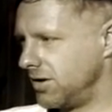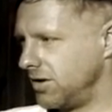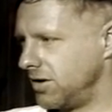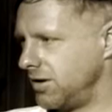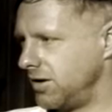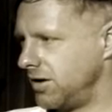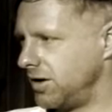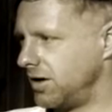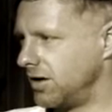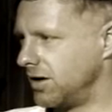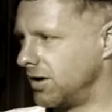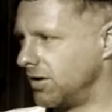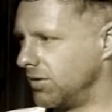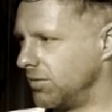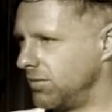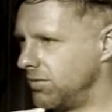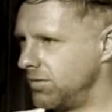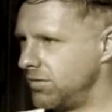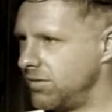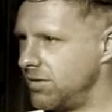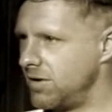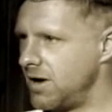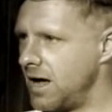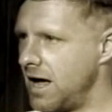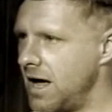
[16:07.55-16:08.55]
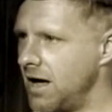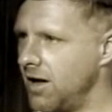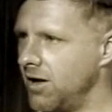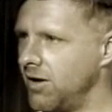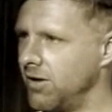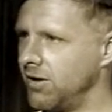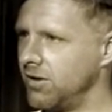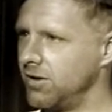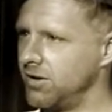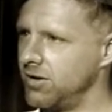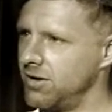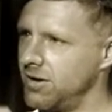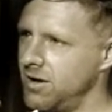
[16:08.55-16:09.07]
you know,
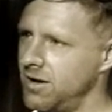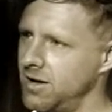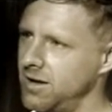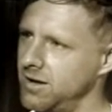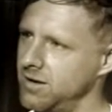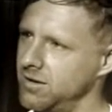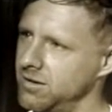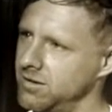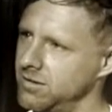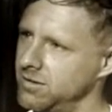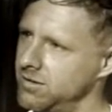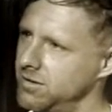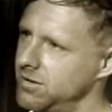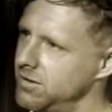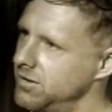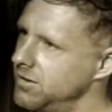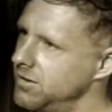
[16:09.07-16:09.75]
hell and